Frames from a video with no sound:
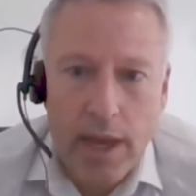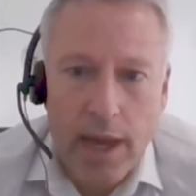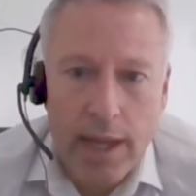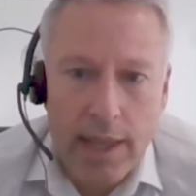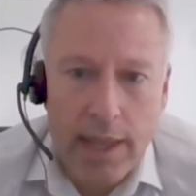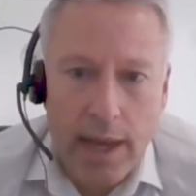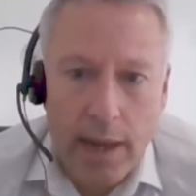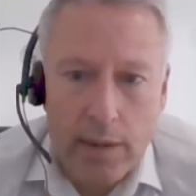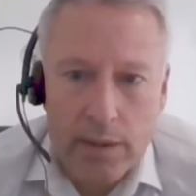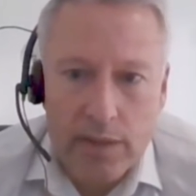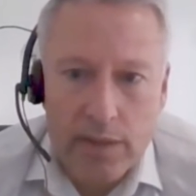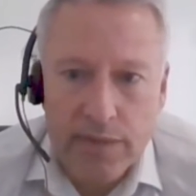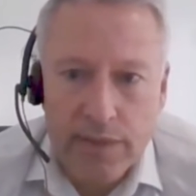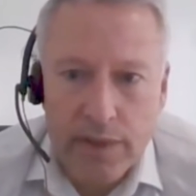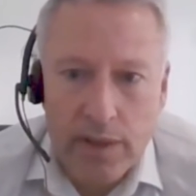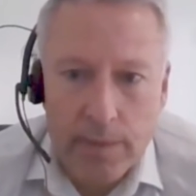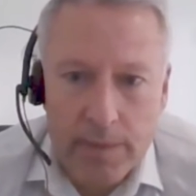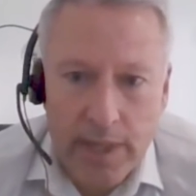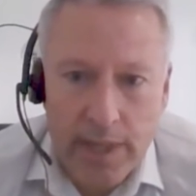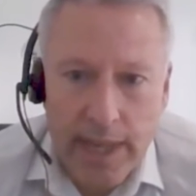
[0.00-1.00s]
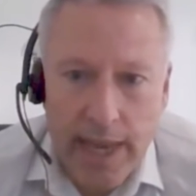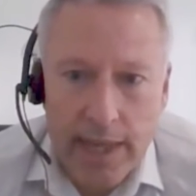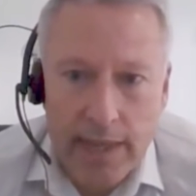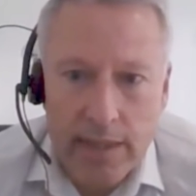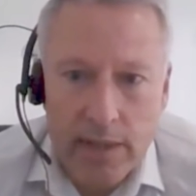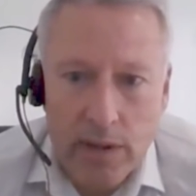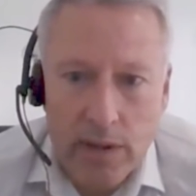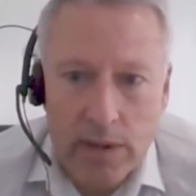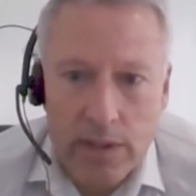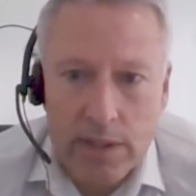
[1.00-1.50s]
allows firms, again,
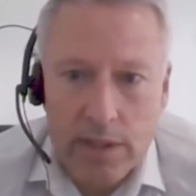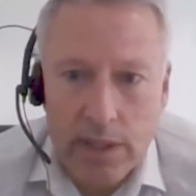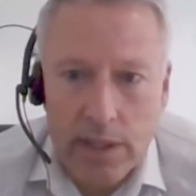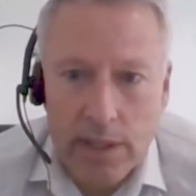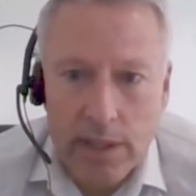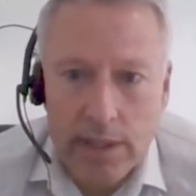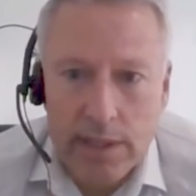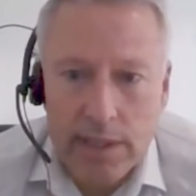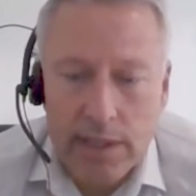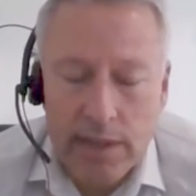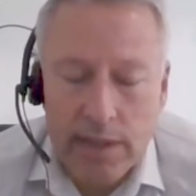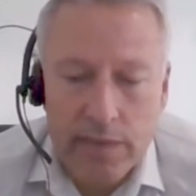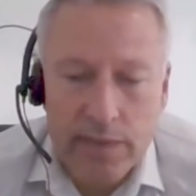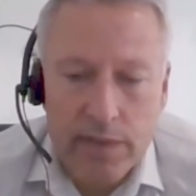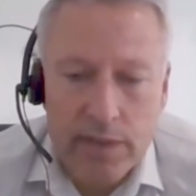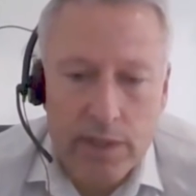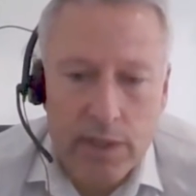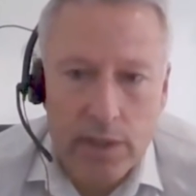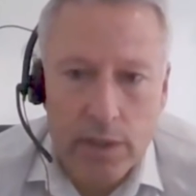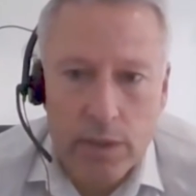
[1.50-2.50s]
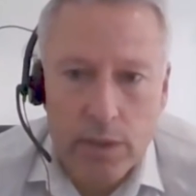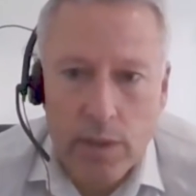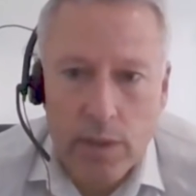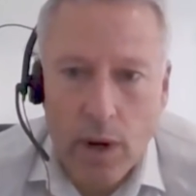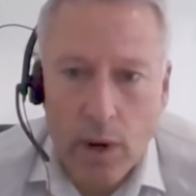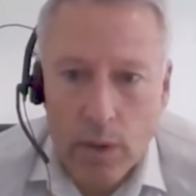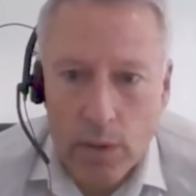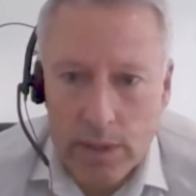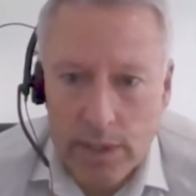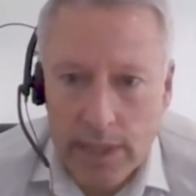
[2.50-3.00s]
an alternative to
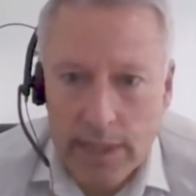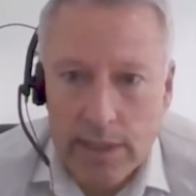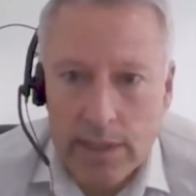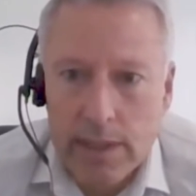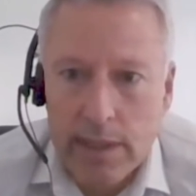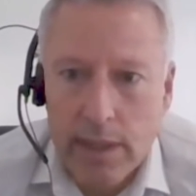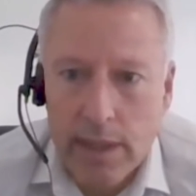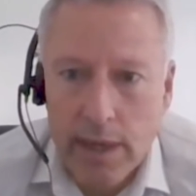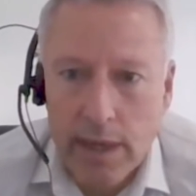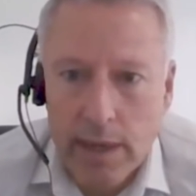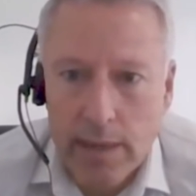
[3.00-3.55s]
holding